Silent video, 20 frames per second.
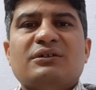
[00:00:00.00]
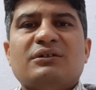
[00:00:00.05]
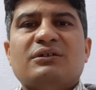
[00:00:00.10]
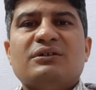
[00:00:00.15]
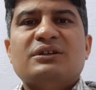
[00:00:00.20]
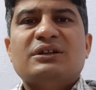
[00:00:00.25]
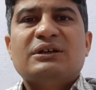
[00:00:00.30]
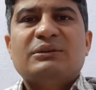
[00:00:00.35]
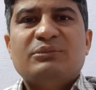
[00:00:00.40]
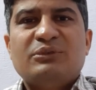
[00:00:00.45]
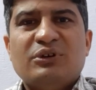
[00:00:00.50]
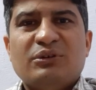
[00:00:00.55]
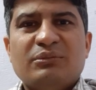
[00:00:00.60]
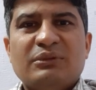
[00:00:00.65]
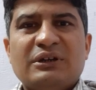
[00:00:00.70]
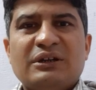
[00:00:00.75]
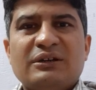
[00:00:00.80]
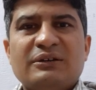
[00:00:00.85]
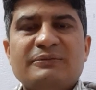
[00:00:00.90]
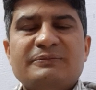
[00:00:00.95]
on the
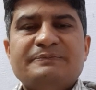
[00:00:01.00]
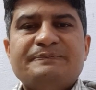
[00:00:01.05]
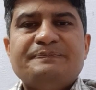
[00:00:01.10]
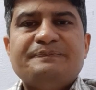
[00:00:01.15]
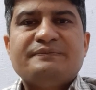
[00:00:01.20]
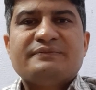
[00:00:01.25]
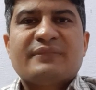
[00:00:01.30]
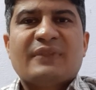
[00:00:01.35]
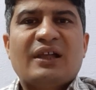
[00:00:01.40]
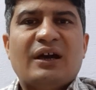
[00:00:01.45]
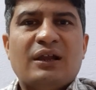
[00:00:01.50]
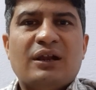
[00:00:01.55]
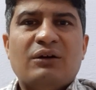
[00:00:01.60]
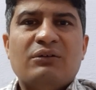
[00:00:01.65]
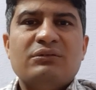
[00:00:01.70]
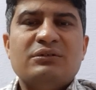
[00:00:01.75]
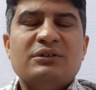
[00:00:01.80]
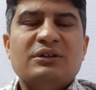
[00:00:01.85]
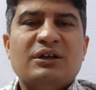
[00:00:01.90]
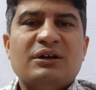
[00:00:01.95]
abdomen
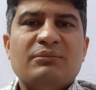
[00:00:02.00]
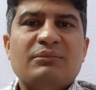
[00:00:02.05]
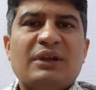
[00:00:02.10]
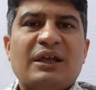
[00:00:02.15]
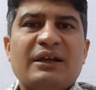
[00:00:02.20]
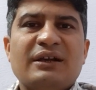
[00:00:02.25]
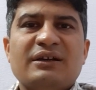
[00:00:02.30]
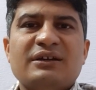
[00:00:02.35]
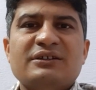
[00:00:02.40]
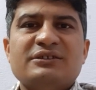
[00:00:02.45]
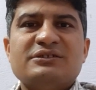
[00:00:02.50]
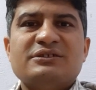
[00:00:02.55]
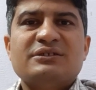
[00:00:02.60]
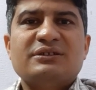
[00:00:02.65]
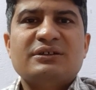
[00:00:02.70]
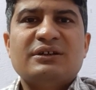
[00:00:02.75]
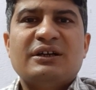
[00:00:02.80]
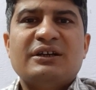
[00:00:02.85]
around the umbilicus.